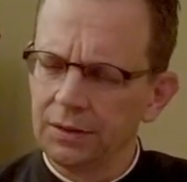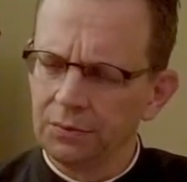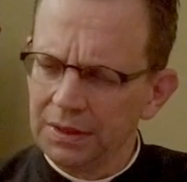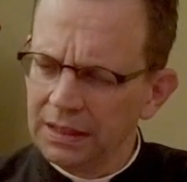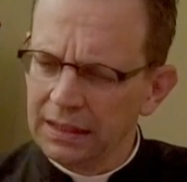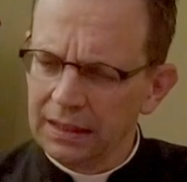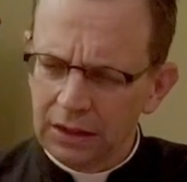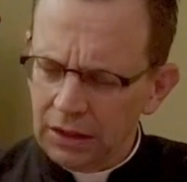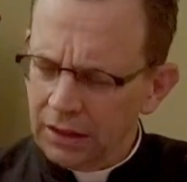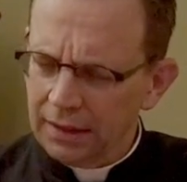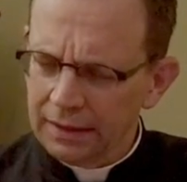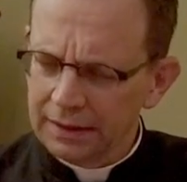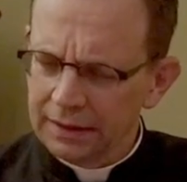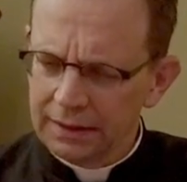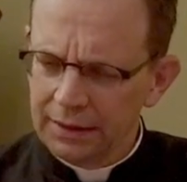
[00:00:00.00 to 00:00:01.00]
really a
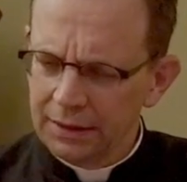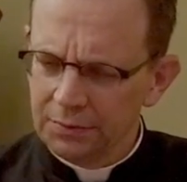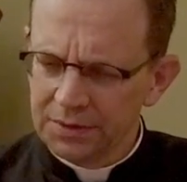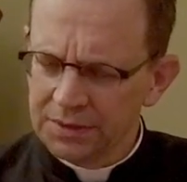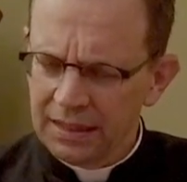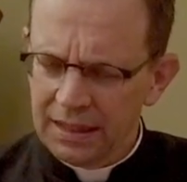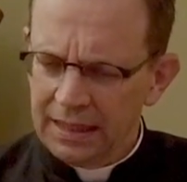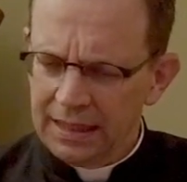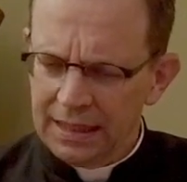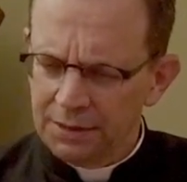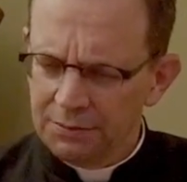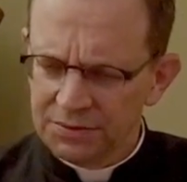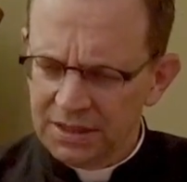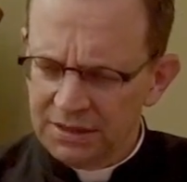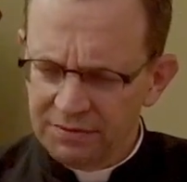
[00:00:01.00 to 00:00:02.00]
lot. He was,
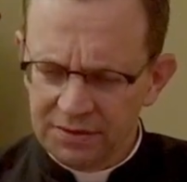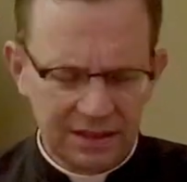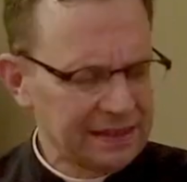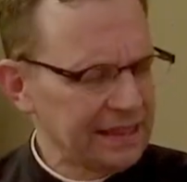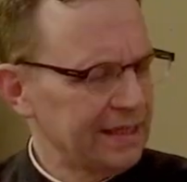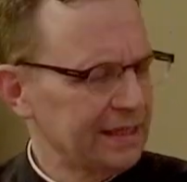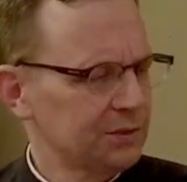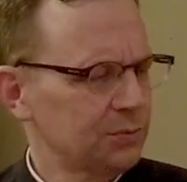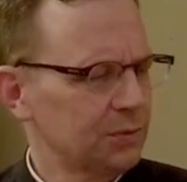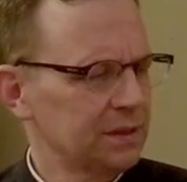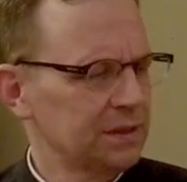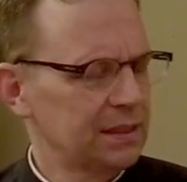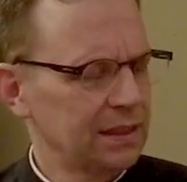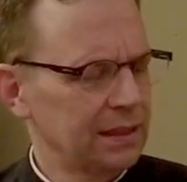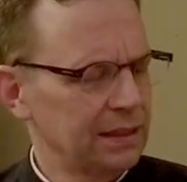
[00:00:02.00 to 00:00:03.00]
he was given the task
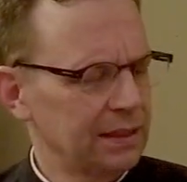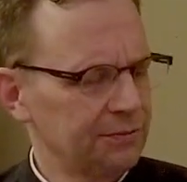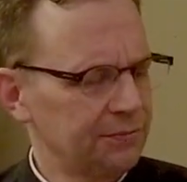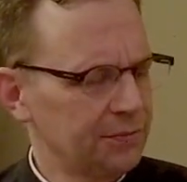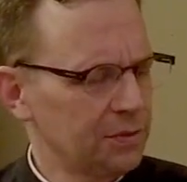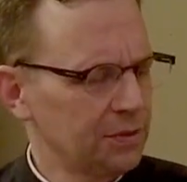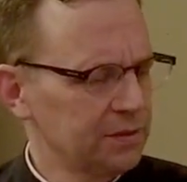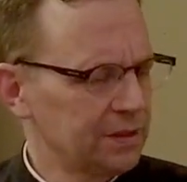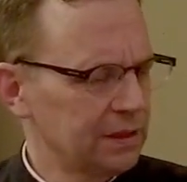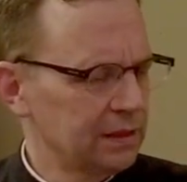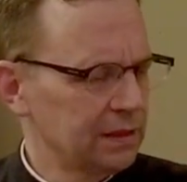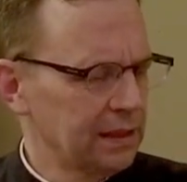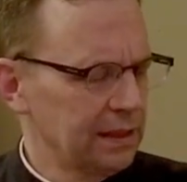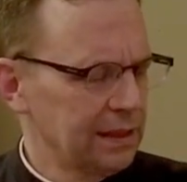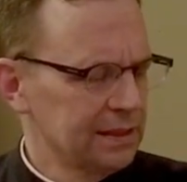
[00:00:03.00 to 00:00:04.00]
one day of going
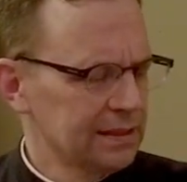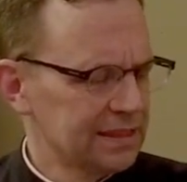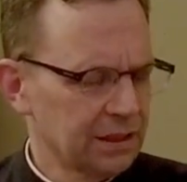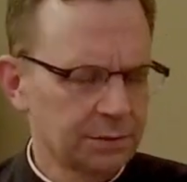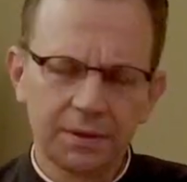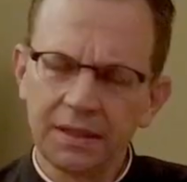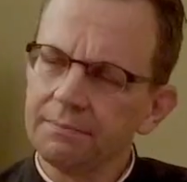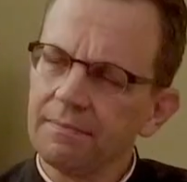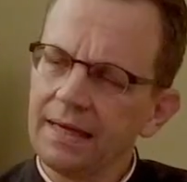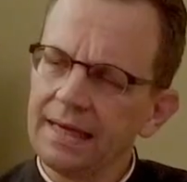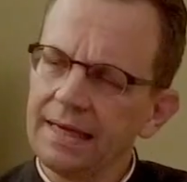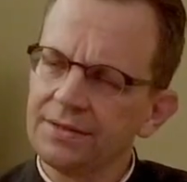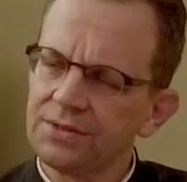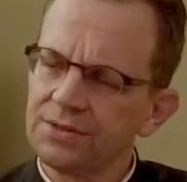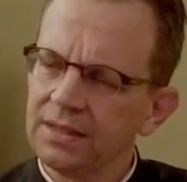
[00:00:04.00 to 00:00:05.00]
to celebrate
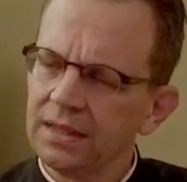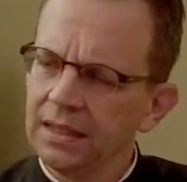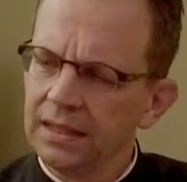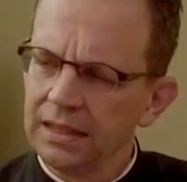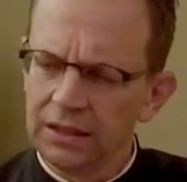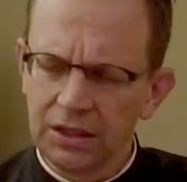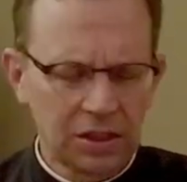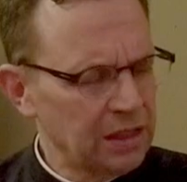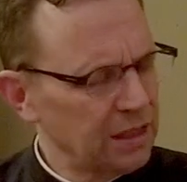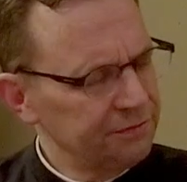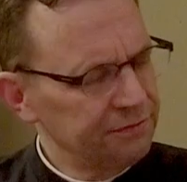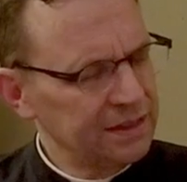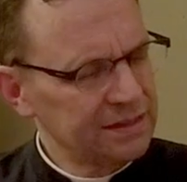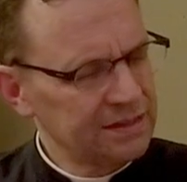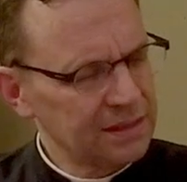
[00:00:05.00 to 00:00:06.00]
Mass in a
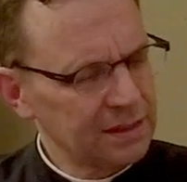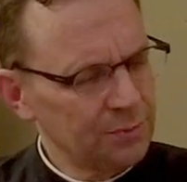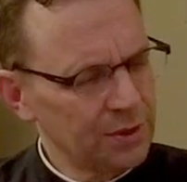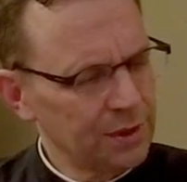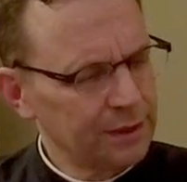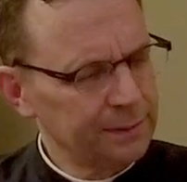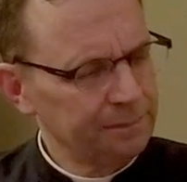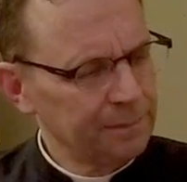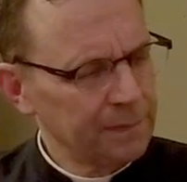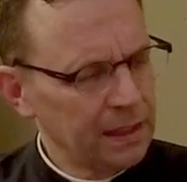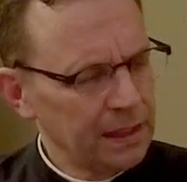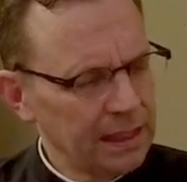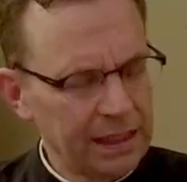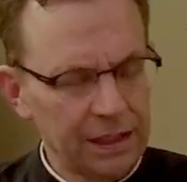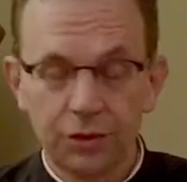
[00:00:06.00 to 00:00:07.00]
convent somewhere.
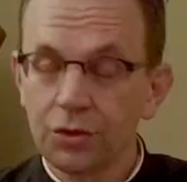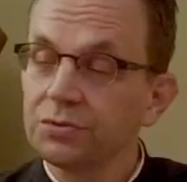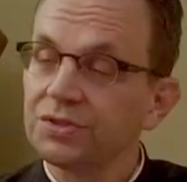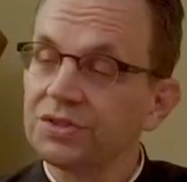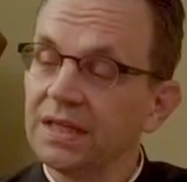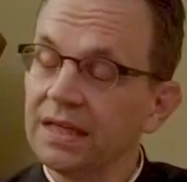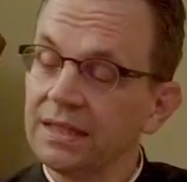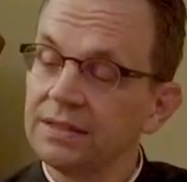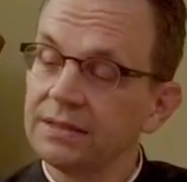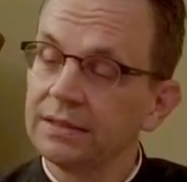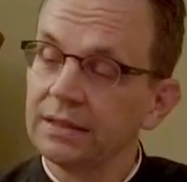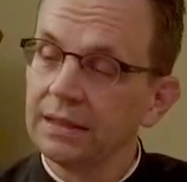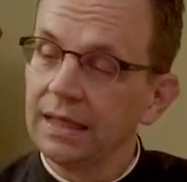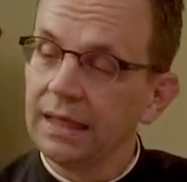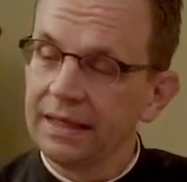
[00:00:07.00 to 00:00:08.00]
And in those
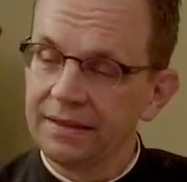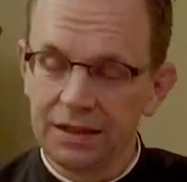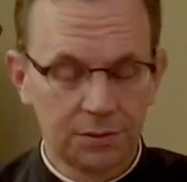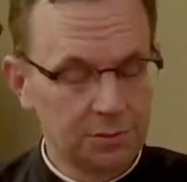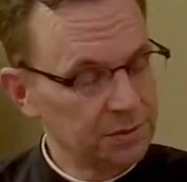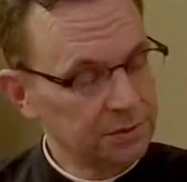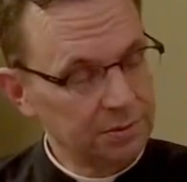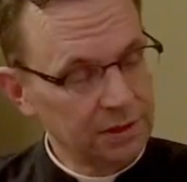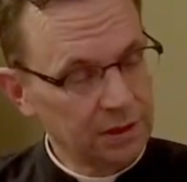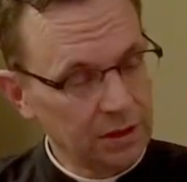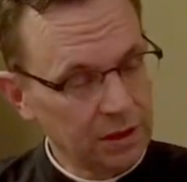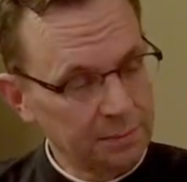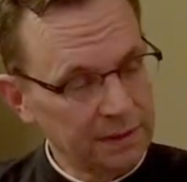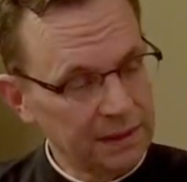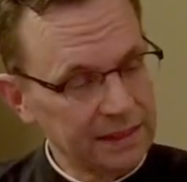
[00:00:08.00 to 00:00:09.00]
days, I think it was with the
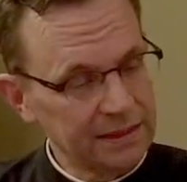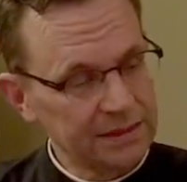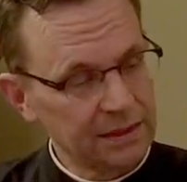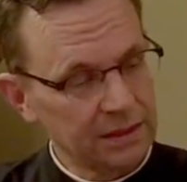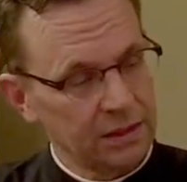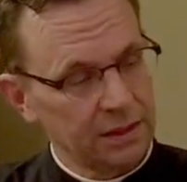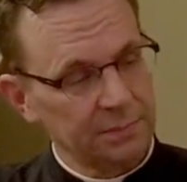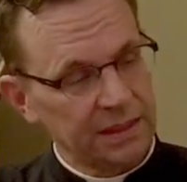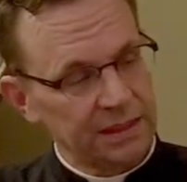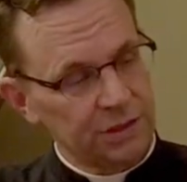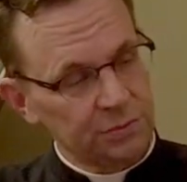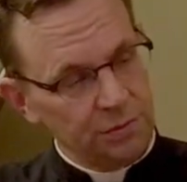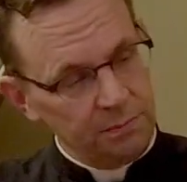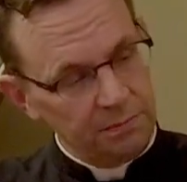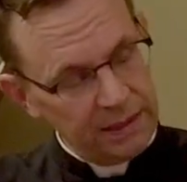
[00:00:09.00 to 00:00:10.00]
Carmelites, the
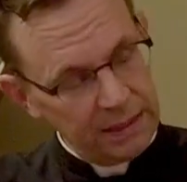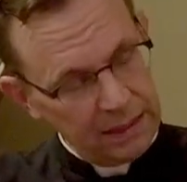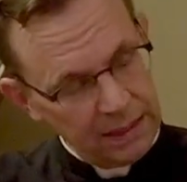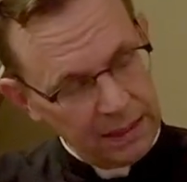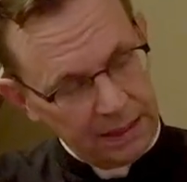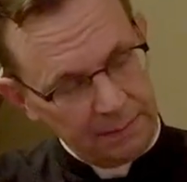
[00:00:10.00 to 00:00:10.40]
Carmelites would be